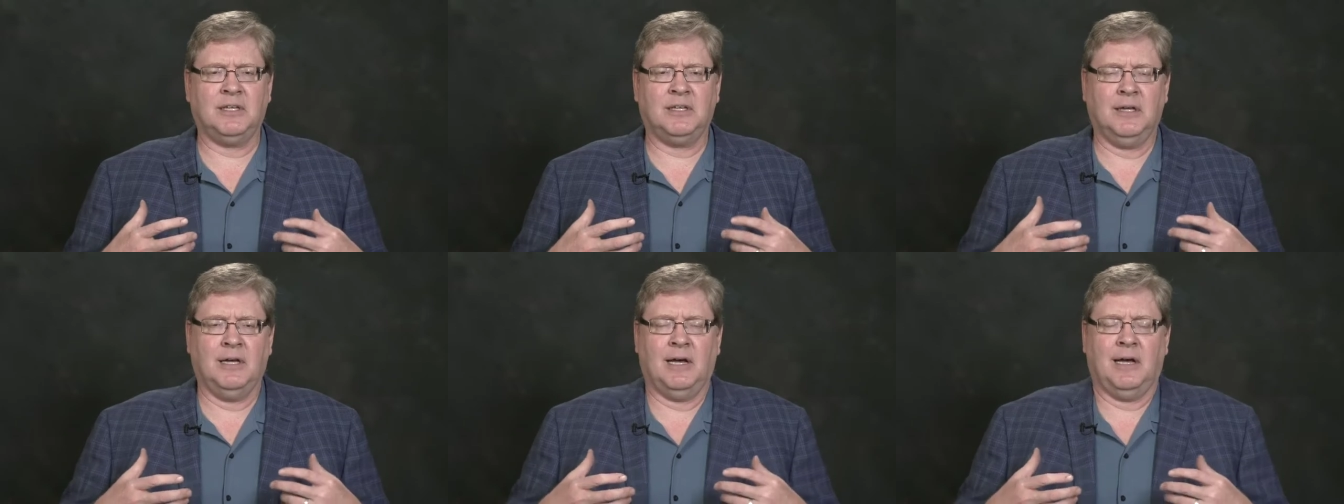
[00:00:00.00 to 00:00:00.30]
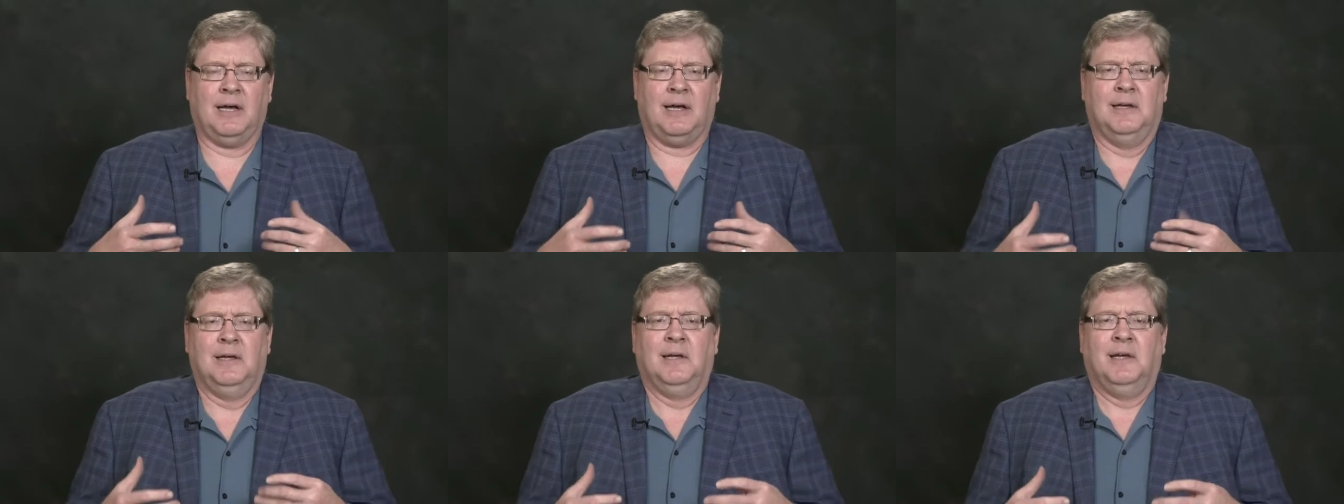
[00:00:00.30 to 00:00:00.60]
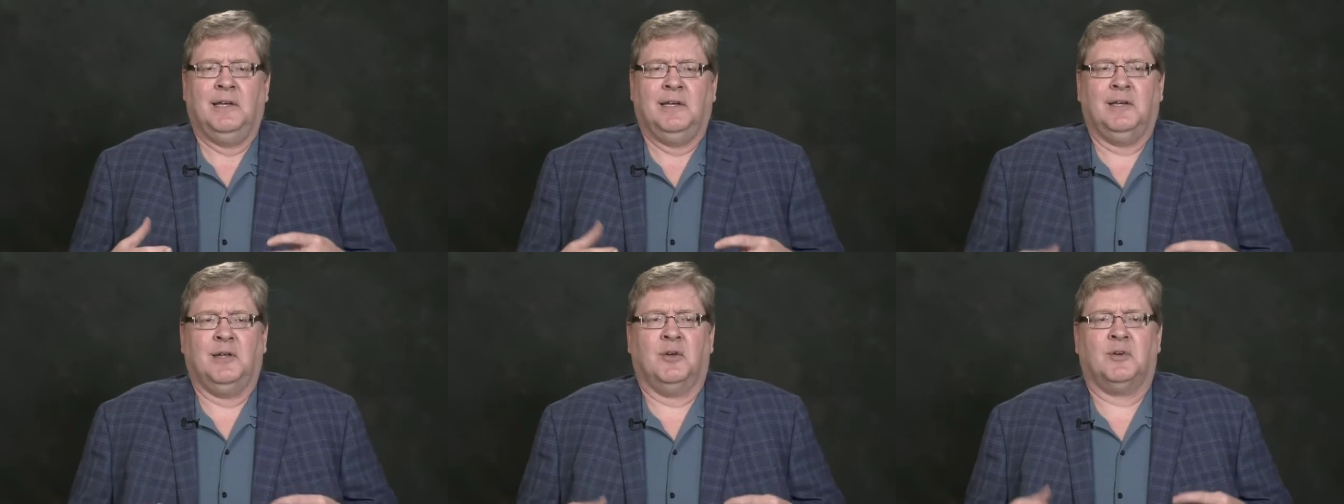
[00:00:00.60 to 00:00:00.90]
uh,
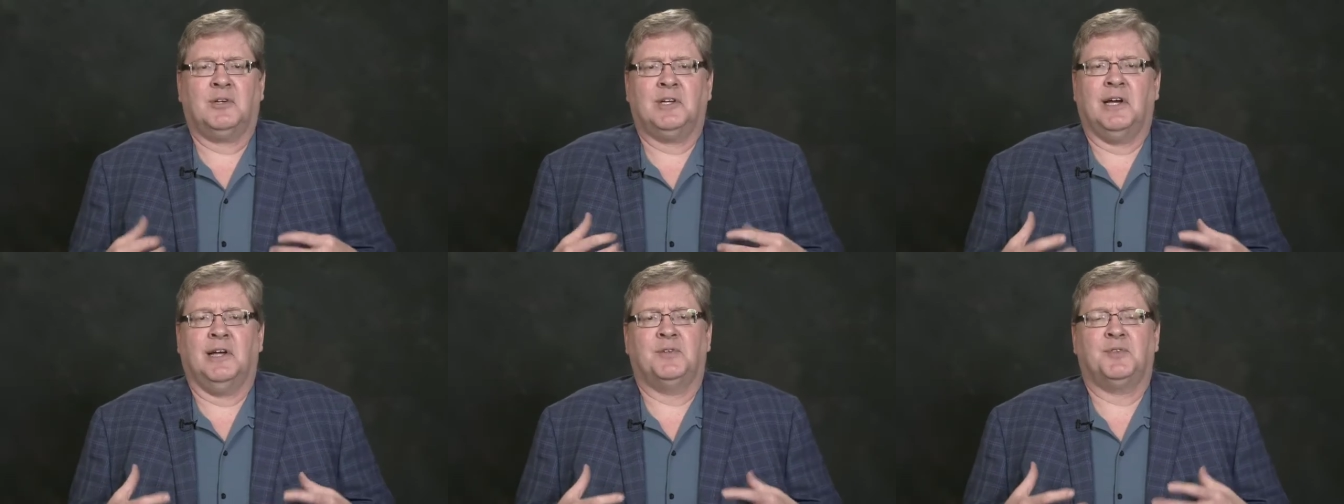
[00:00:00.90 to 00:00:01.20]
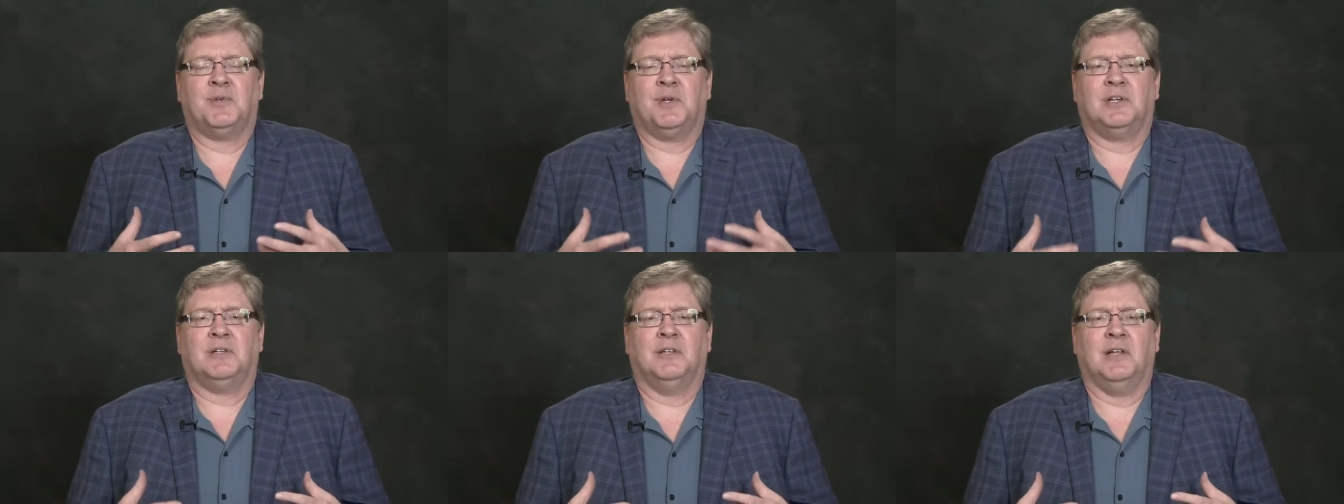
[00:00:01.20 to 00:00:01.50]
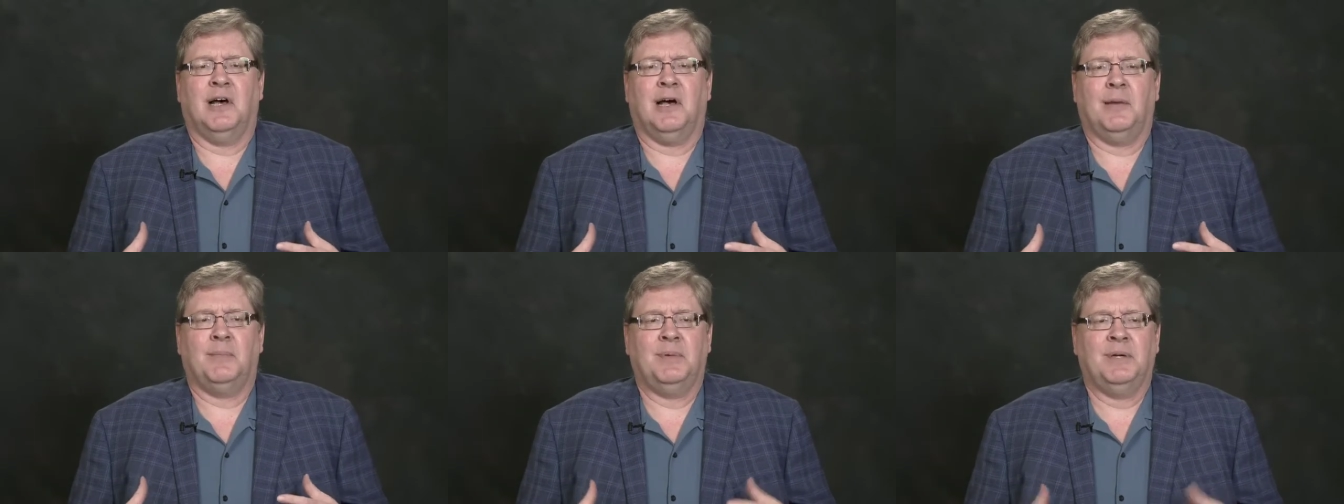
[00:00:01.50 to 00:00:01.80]
you know, country
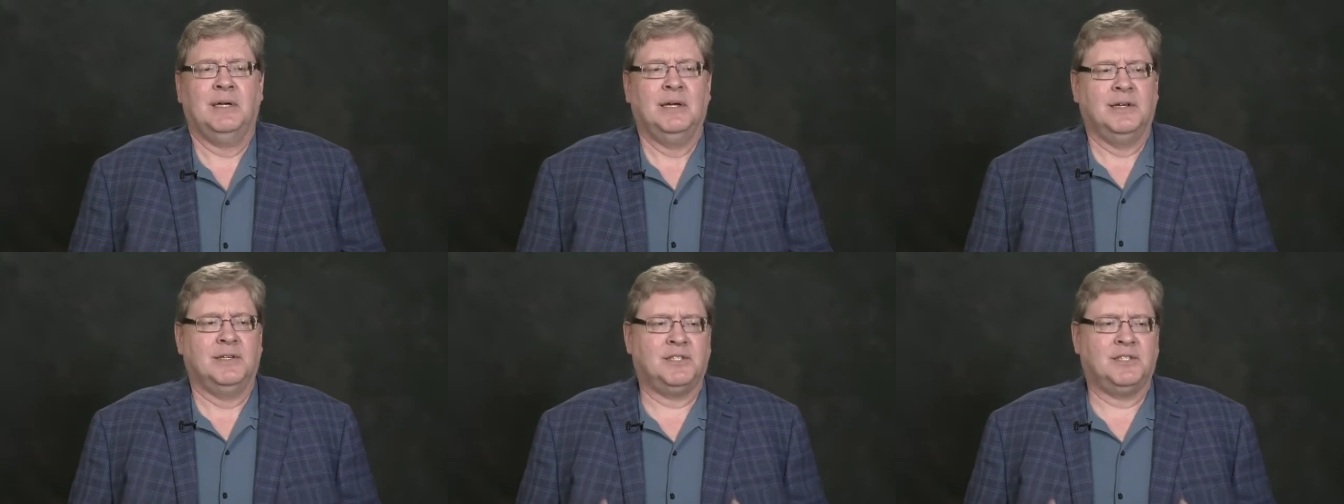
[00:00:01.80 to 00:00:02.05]
club,